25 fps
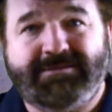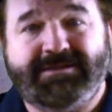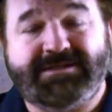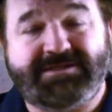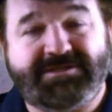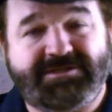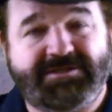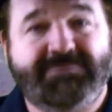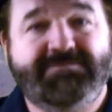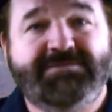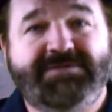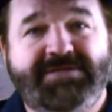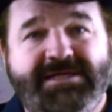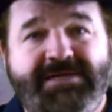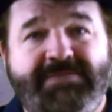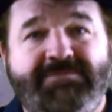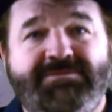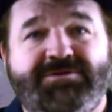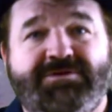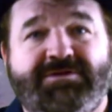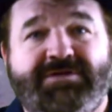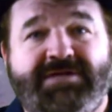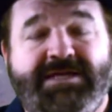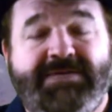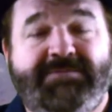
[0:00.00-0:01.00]
that some
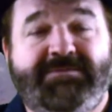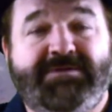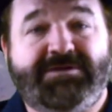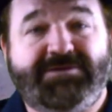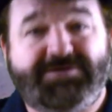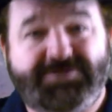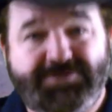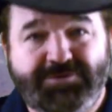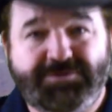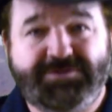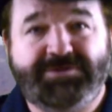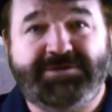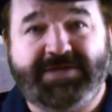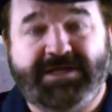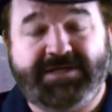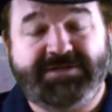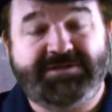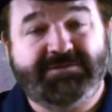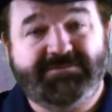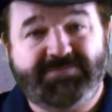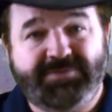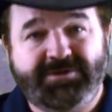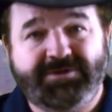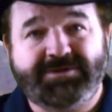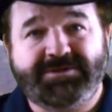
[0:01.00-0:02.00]
teams are keeping 2 sets
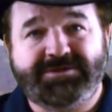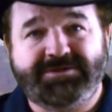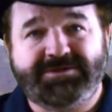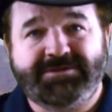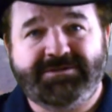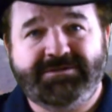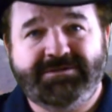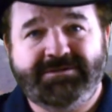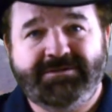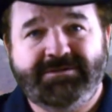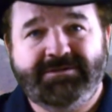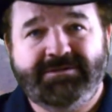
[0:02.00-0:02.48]
of books?